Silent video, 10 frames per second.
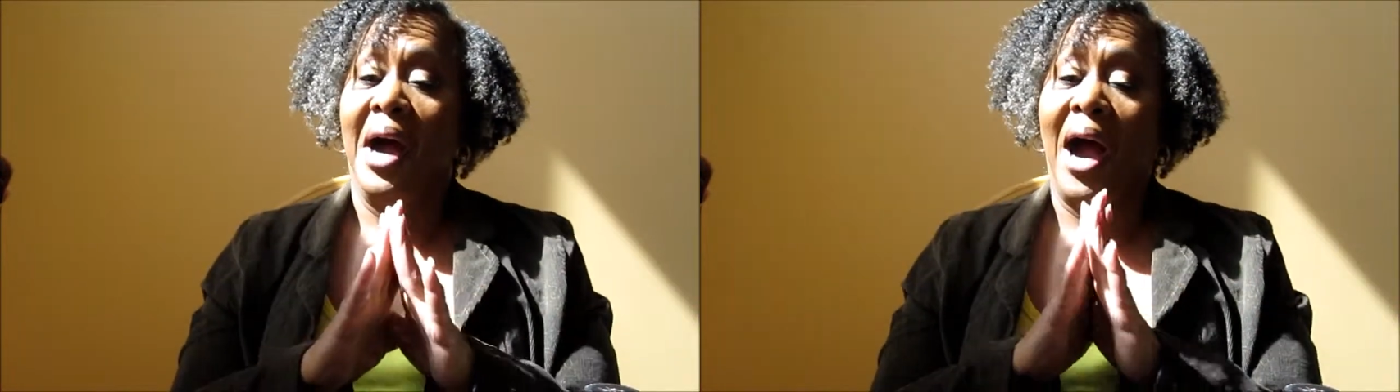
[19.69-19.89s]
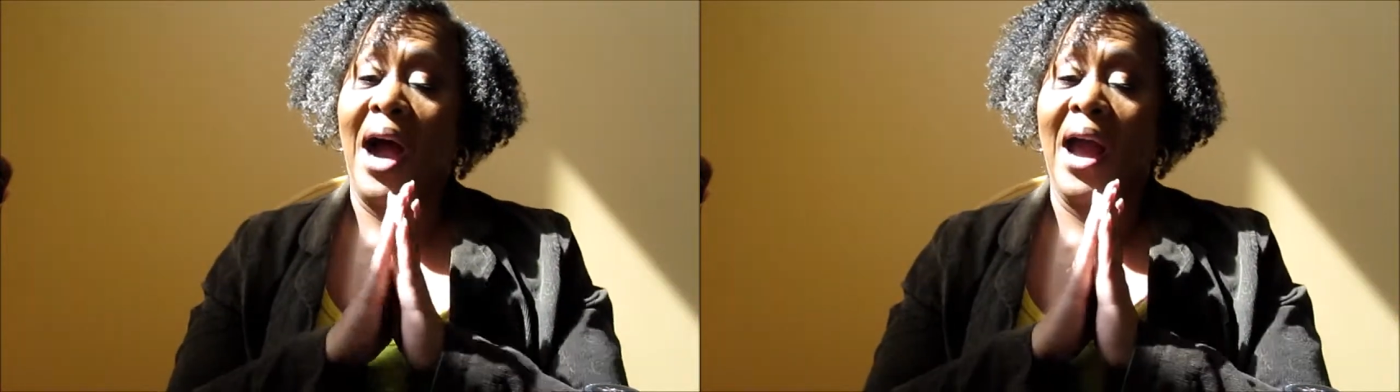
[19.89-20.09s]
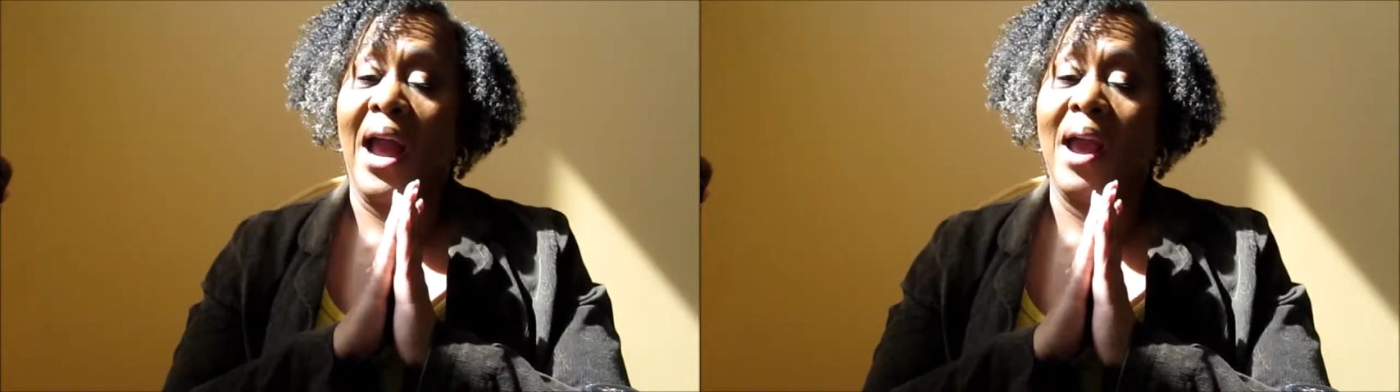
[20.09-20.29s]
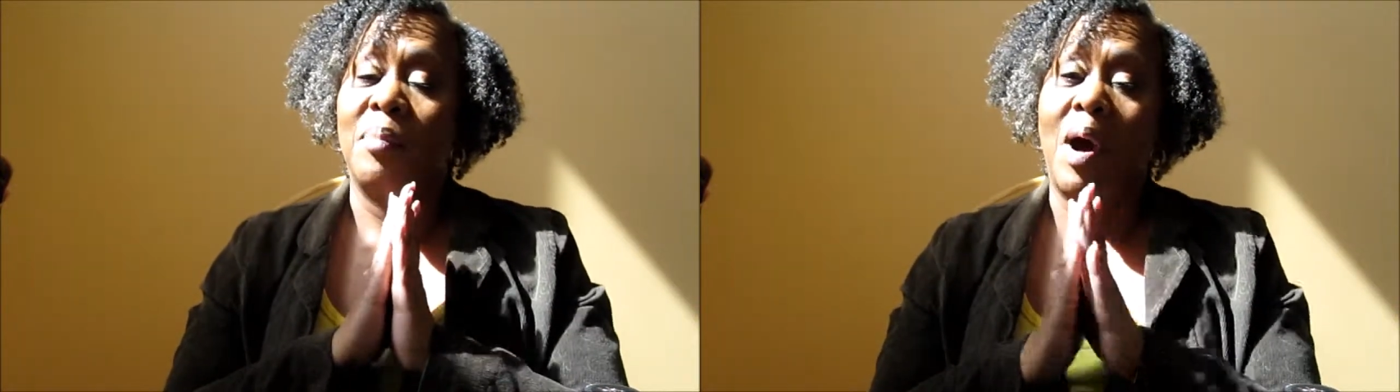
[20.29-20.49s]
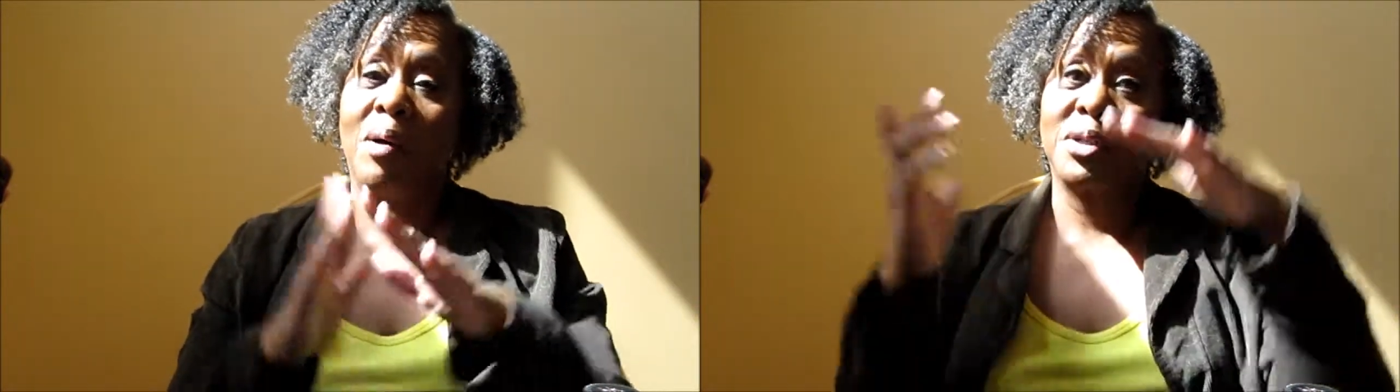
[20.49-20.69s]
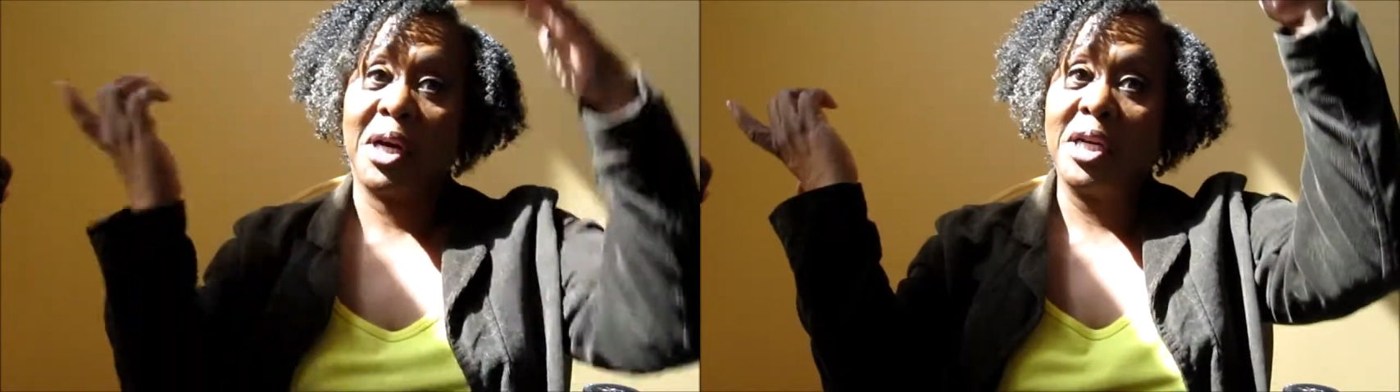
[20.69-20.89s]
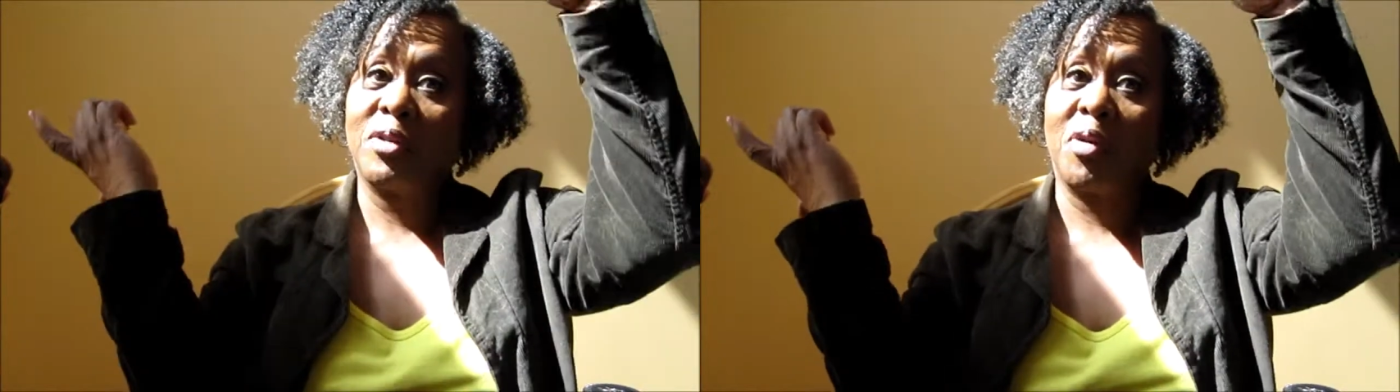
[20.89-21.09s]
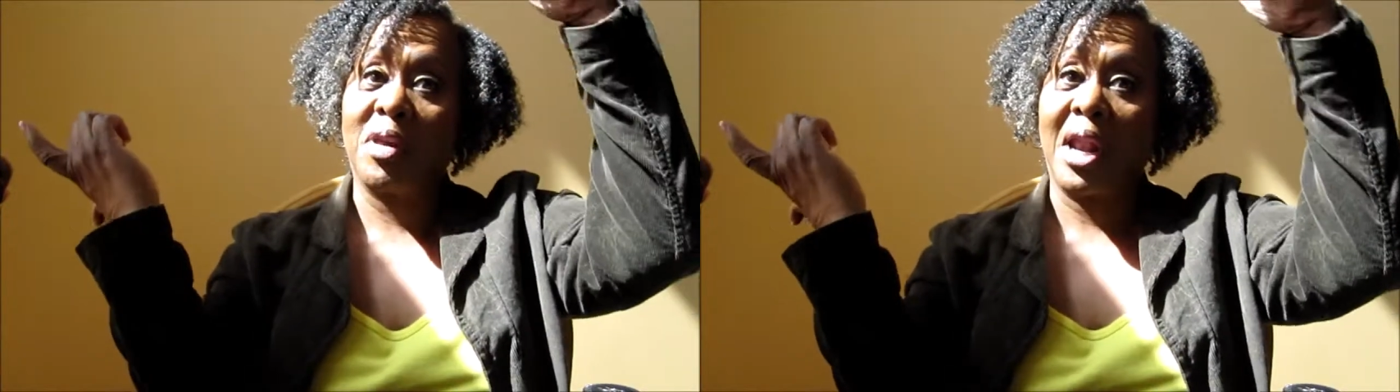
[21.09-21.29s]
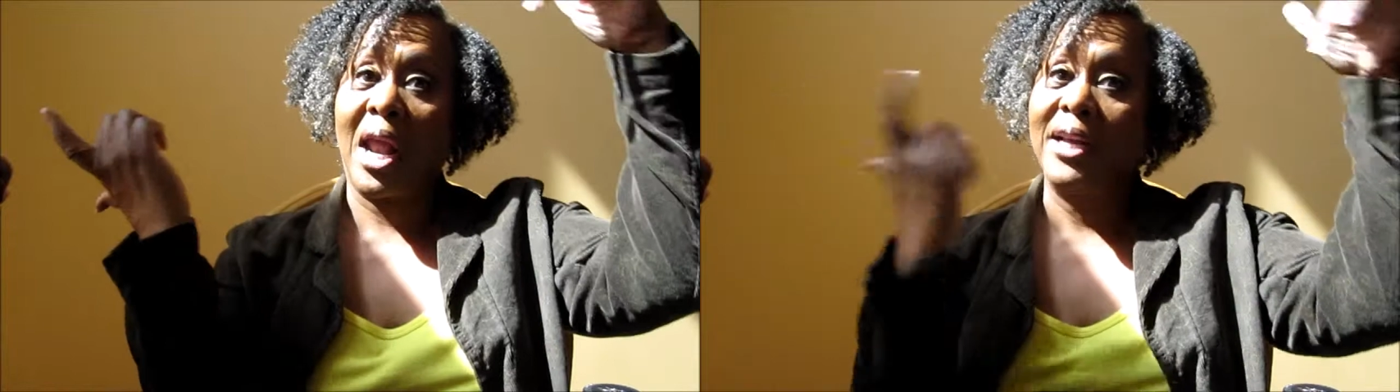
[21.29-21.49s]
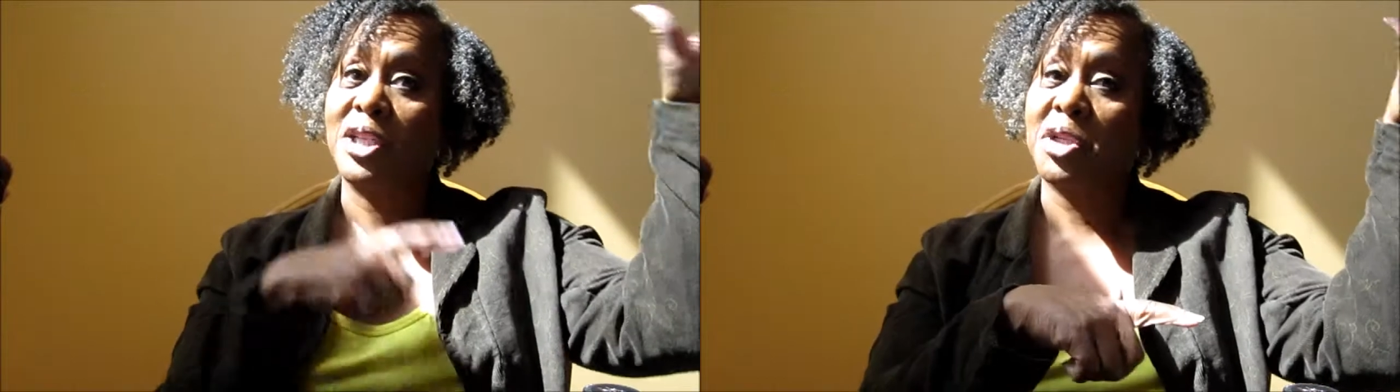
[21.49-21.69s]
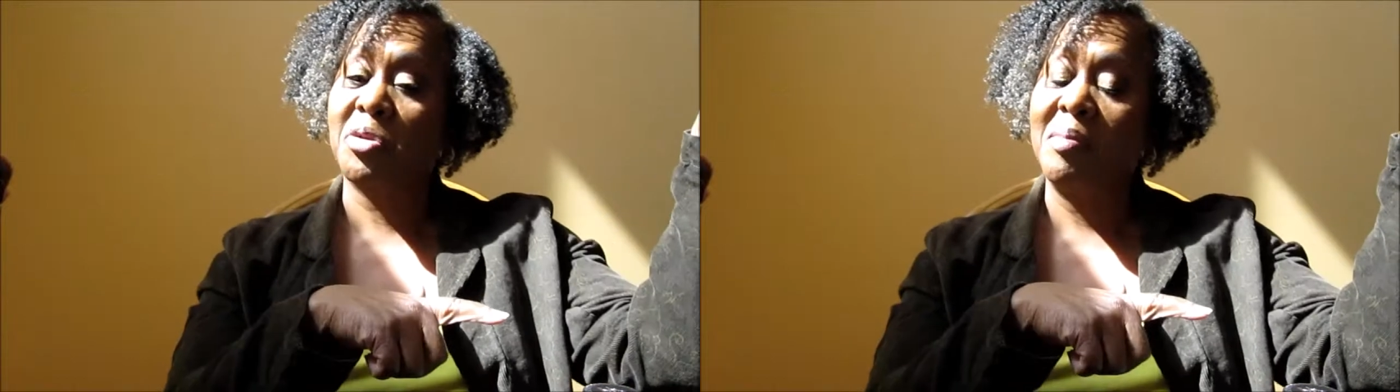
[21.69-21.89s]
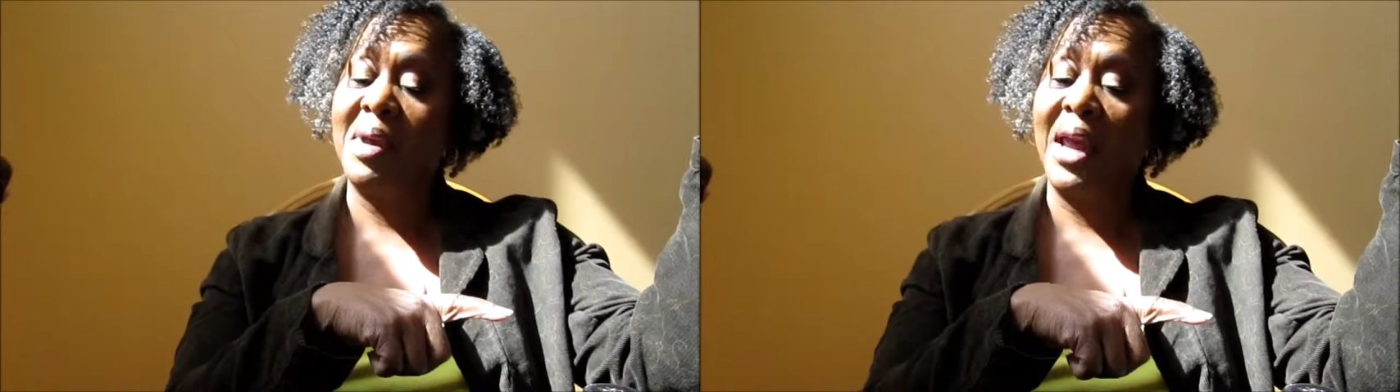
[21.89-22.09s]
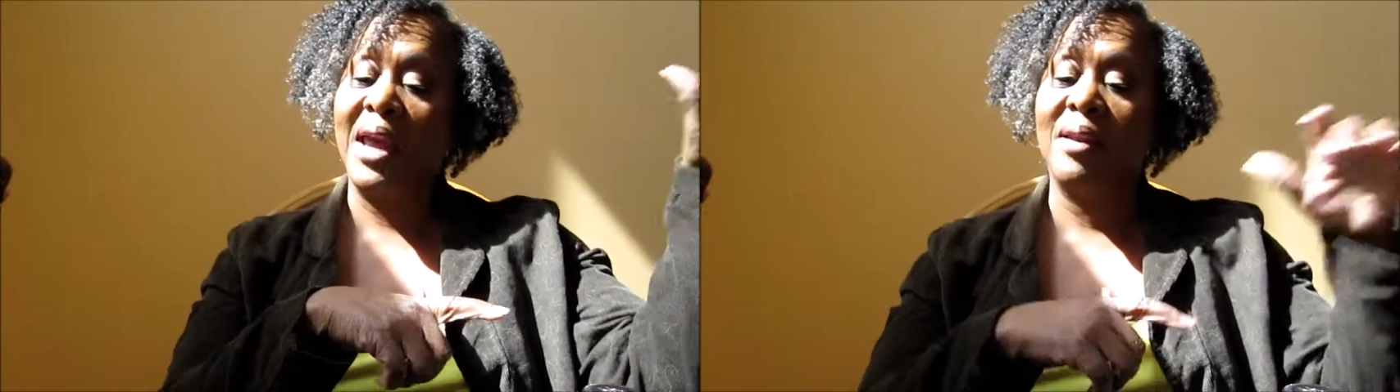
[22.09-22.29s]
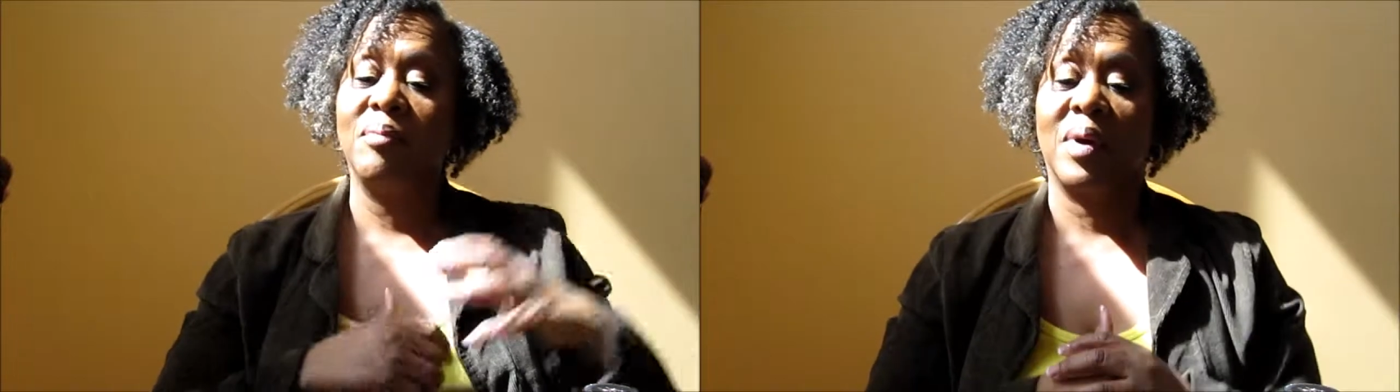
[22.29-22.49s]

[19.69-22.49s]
I apologize for the light streaming in,